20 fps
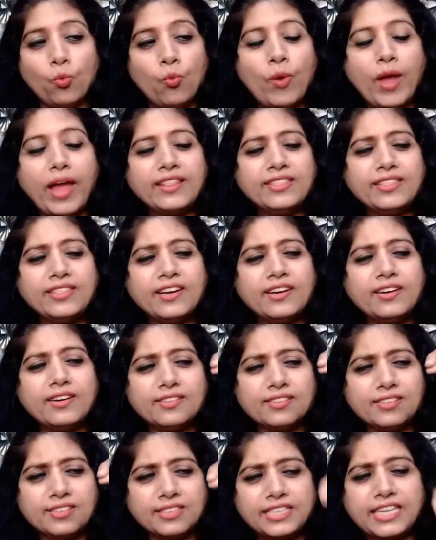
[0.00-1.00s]
When
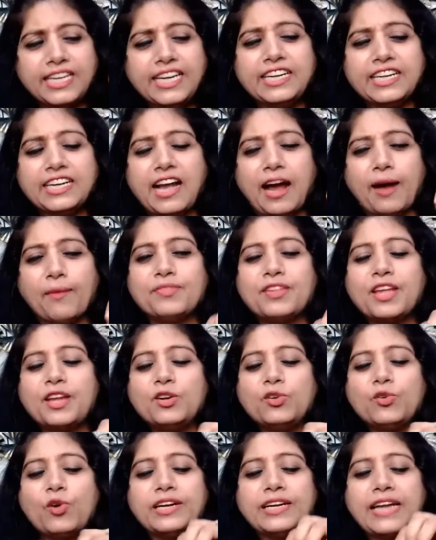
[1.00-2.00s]
the seed comes
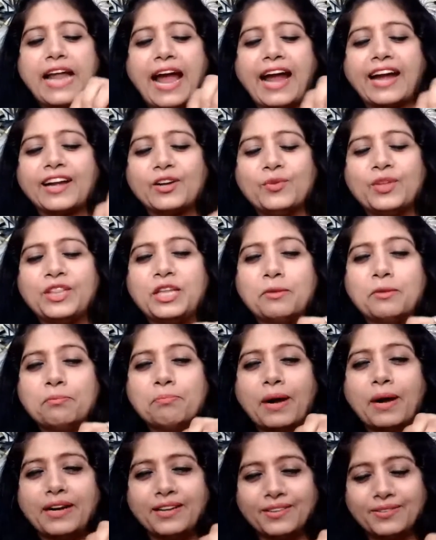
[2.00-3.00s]
in contact with
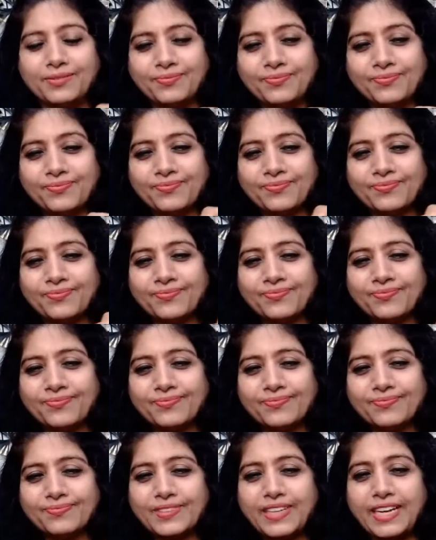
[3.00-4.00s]
the mud,
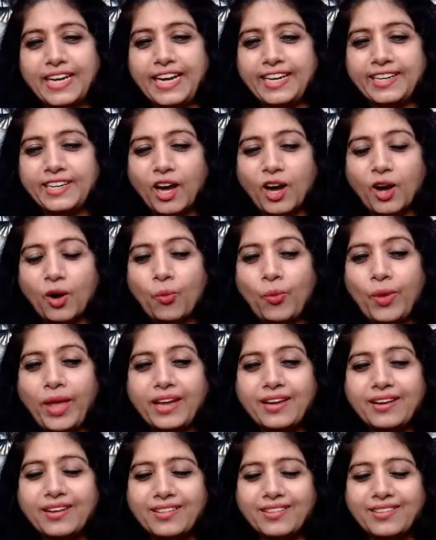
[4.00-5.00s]
it
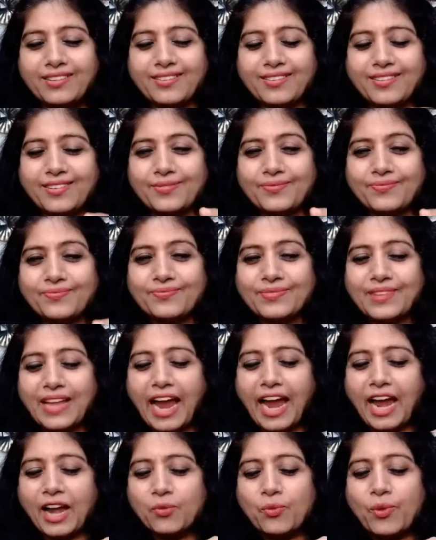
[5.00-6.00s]
awakens.
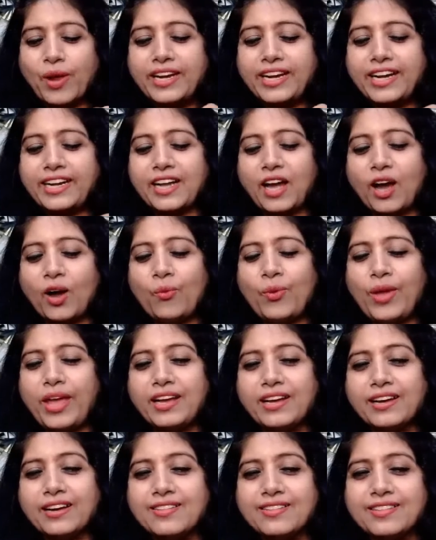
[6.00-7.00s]
And when it
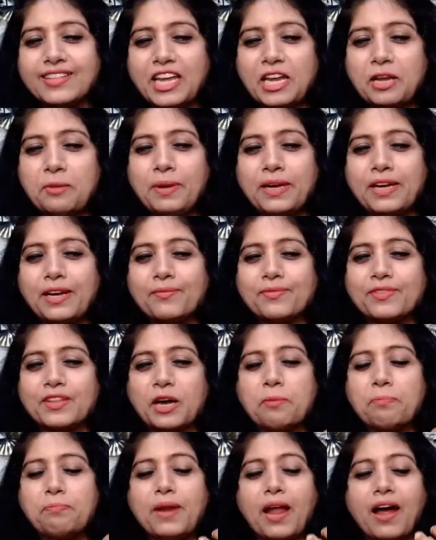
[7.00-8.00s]
awakens, it
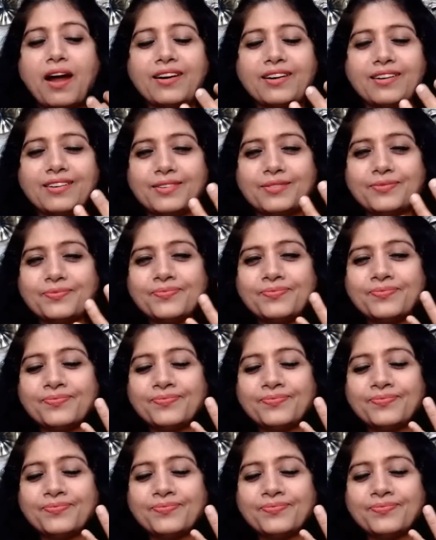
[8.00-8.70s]
becomes a plant.